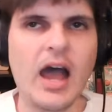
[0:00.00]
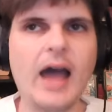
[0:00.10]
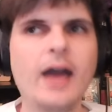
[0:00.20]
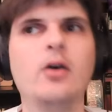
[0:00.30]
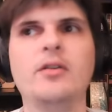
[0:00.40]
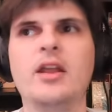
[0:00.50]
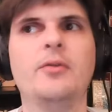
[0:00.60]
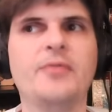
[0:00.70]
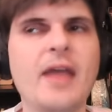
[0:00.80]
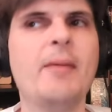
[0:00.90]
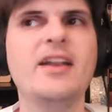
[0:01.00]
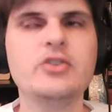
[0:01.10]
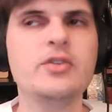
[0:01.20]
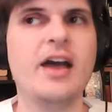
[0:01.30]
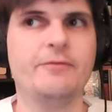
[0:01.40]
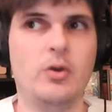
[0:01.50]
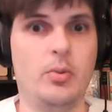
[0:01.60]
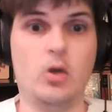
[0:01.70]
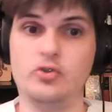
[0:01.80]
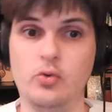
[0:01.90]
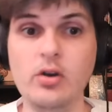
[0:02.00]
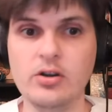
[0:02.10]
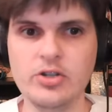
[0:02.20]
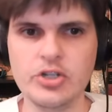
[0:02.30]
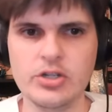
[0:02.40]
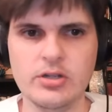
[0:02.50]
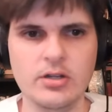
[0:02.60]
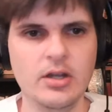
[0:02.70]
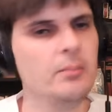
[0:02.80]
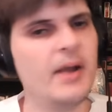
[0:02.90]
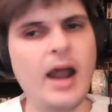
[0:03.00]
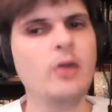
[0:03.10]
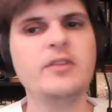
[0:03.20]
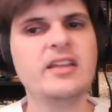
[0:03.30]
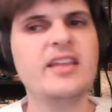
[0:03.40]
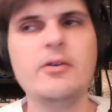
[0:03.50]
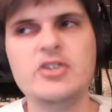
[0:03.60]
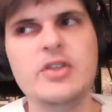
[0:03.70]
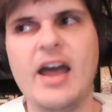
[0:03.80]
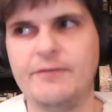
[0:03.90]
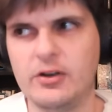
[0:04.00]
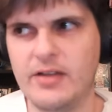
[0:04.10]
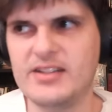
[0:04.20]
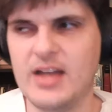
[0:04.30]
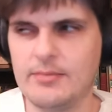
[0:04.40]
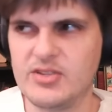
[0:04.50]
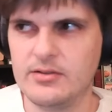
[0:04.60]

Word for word: I don't, you know, they might do that for a Paul George, but I don't think they would do that for Klay Thompson.